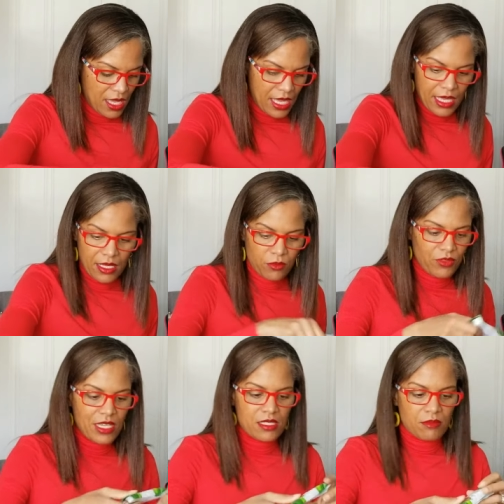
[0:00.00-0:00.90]
And we've
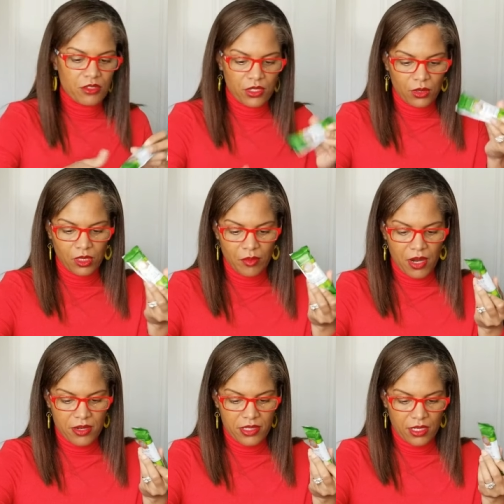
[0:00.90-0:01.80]
got some granola
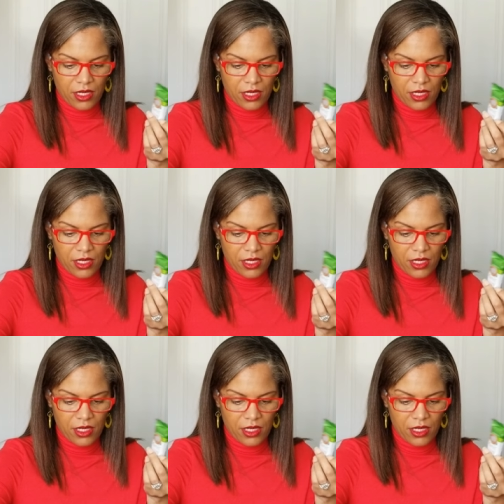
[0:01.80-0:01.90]
bars in